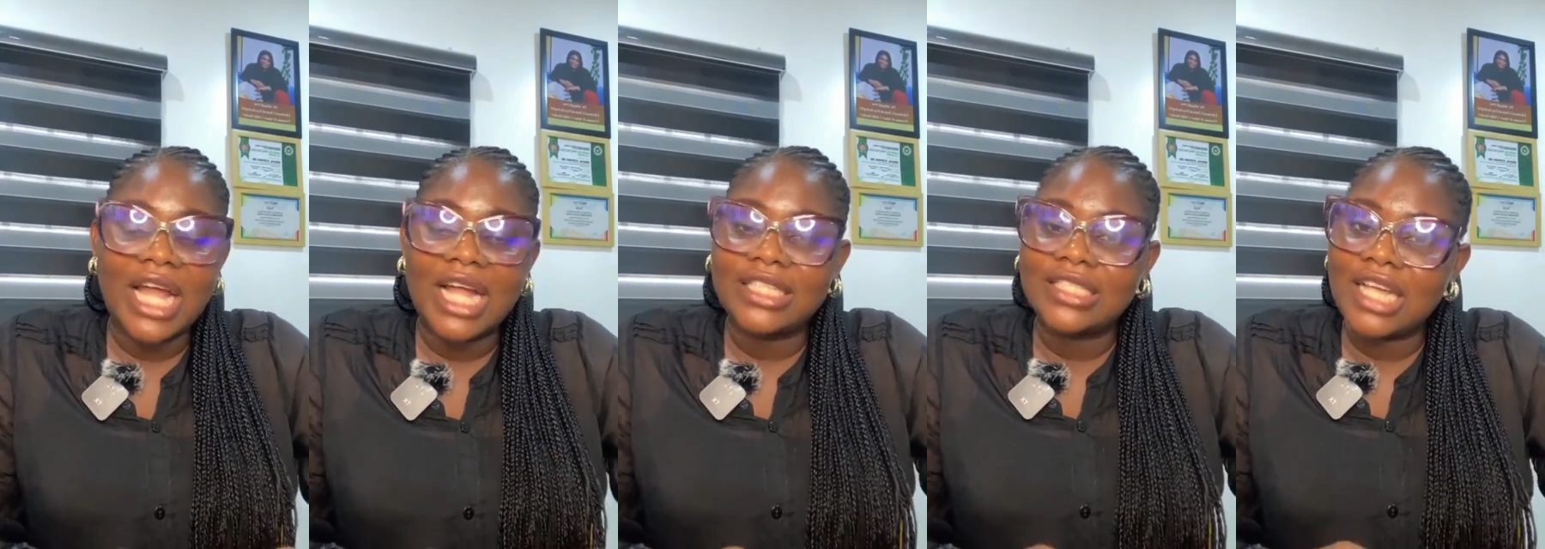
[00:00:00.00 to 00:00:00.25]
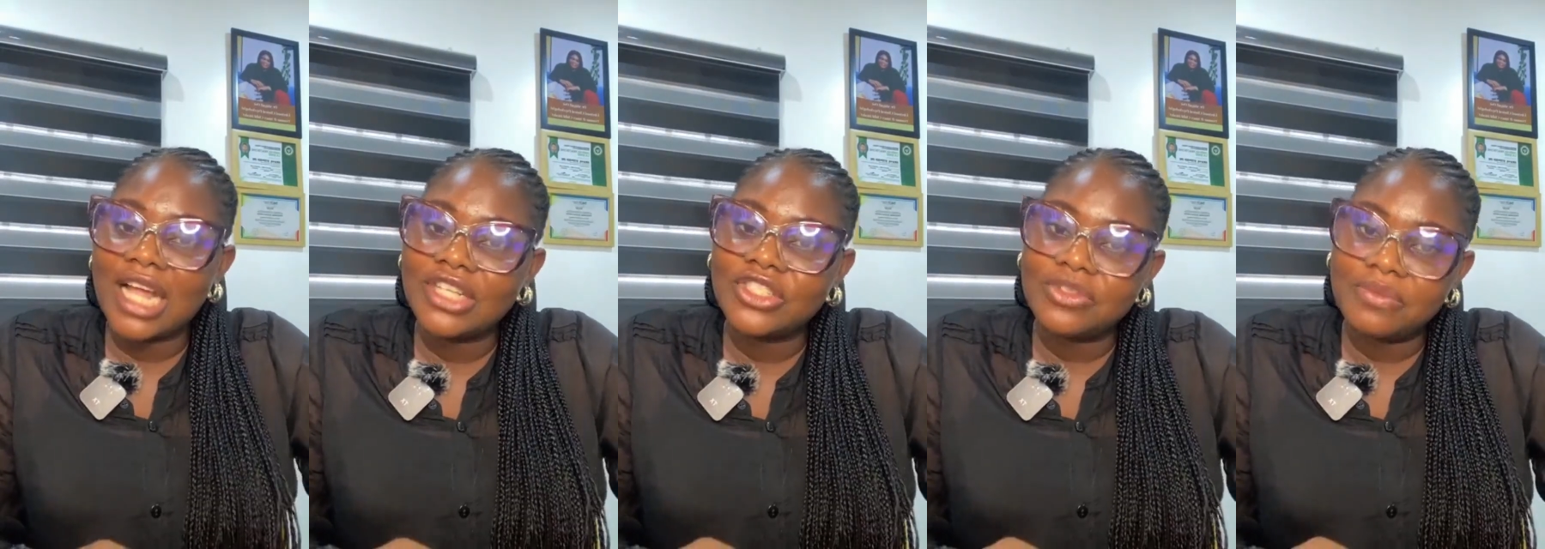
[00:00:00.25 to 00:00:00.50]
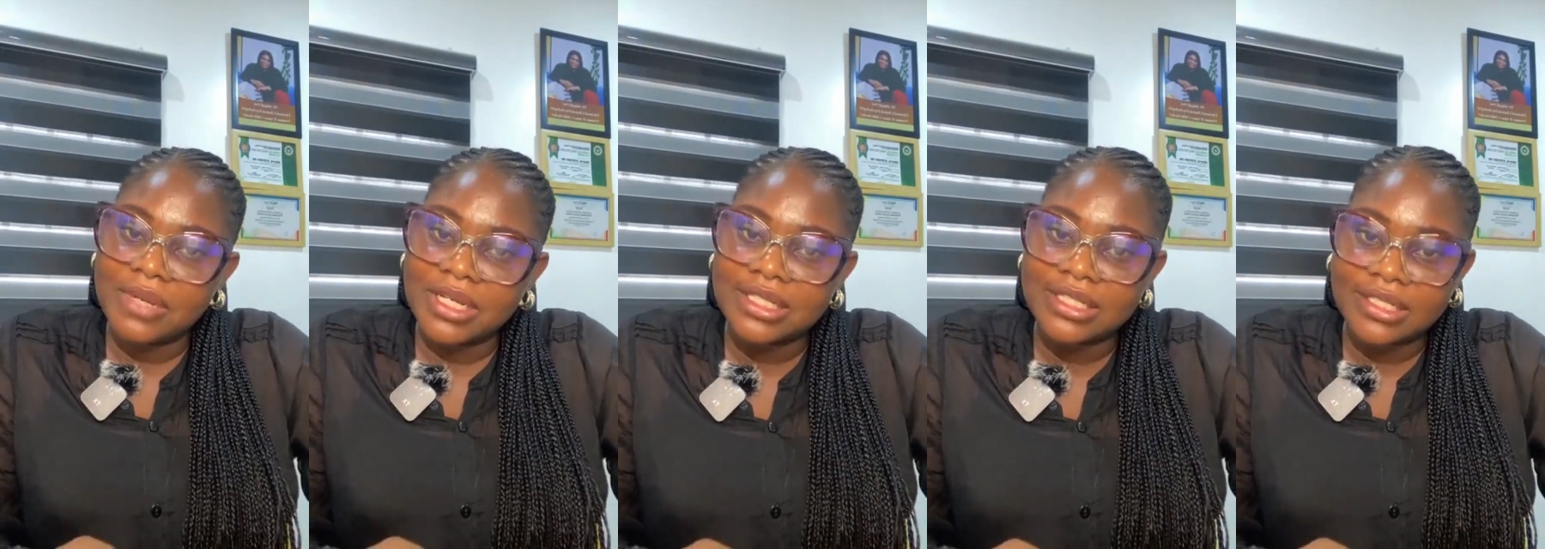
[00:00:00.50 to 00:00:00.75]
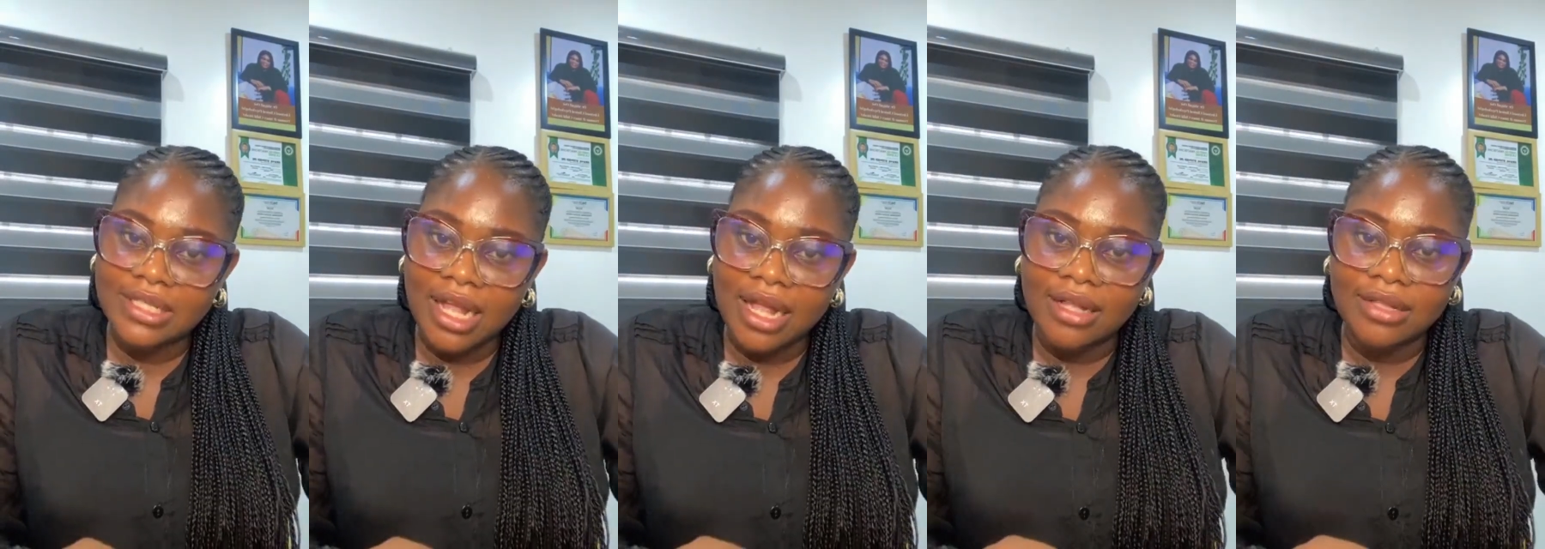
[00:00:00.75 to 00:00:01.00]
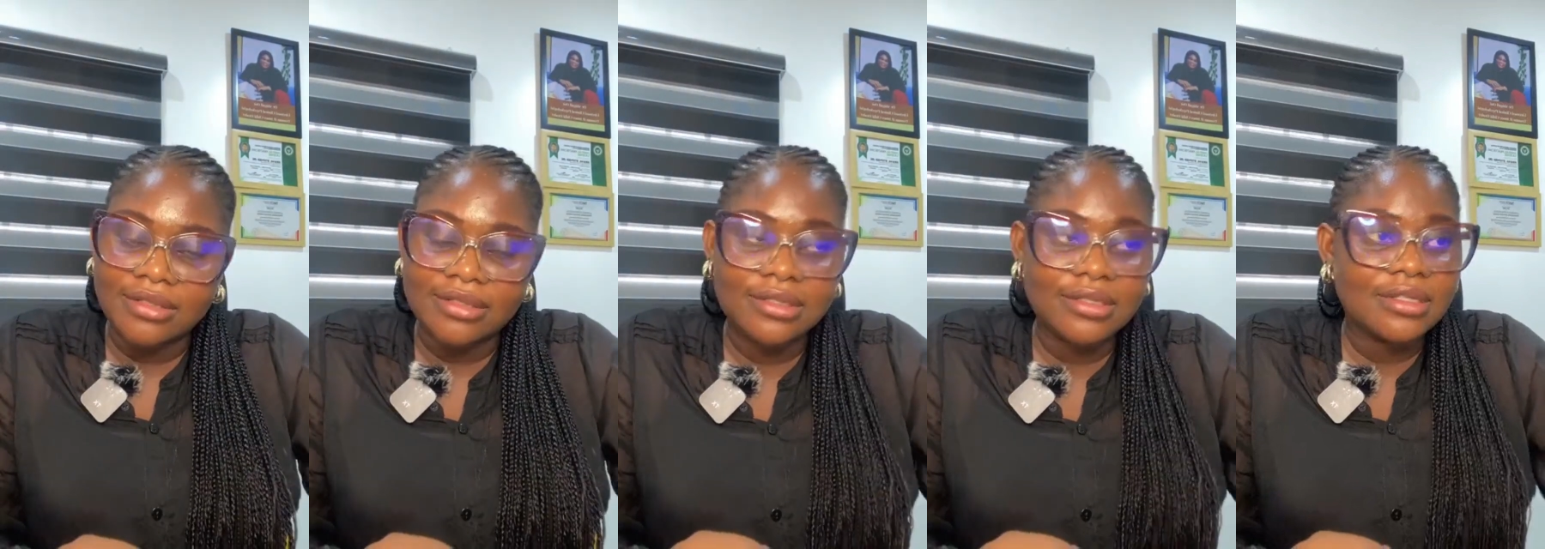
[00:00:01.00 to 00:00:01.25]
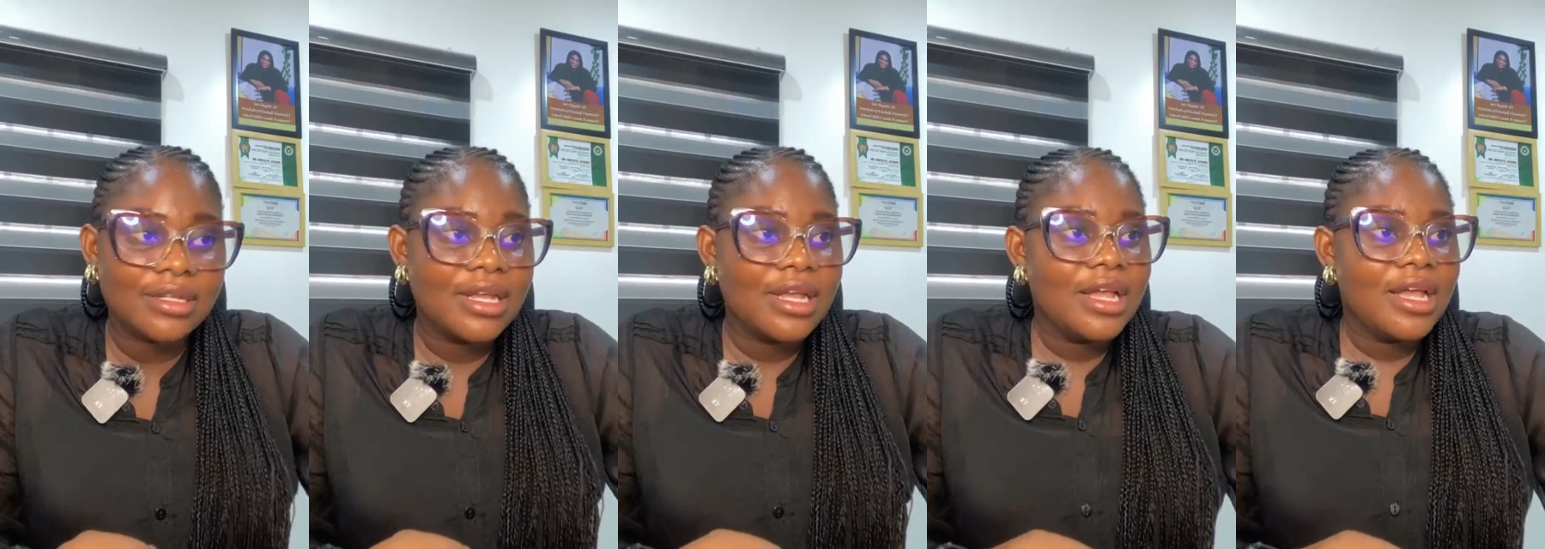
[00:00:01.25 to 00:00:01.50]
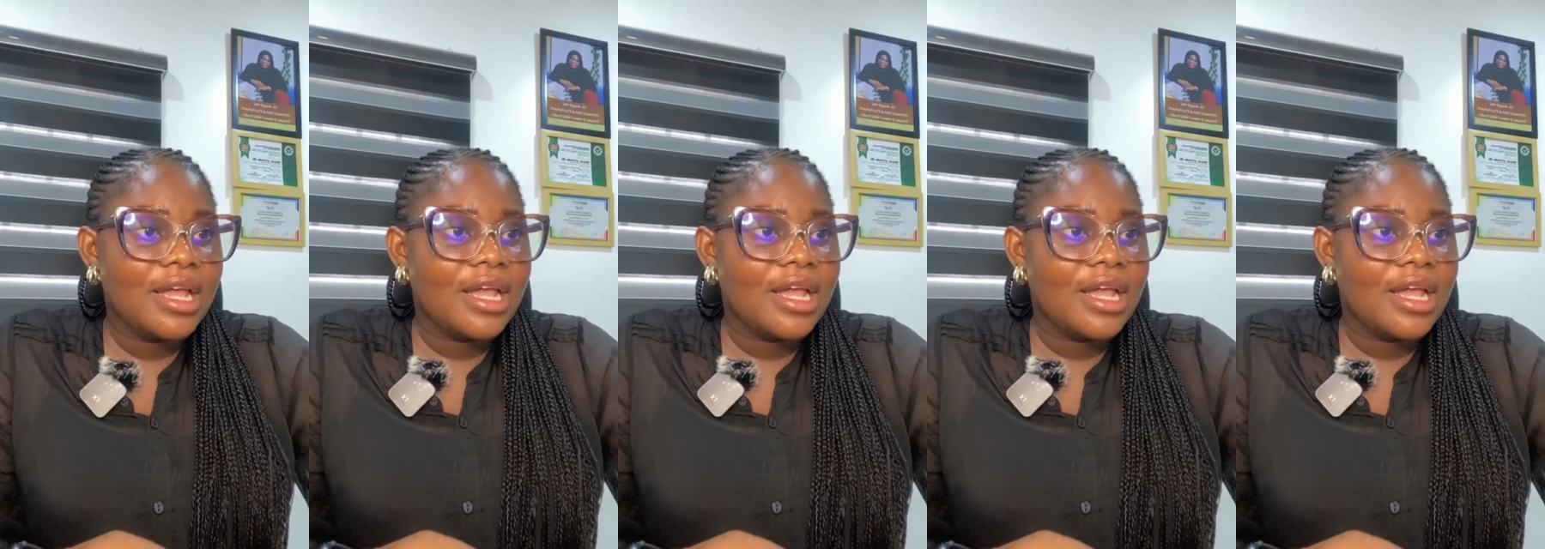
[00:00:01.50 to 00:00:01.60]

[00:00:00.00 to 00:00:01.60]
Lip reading: attachment styles.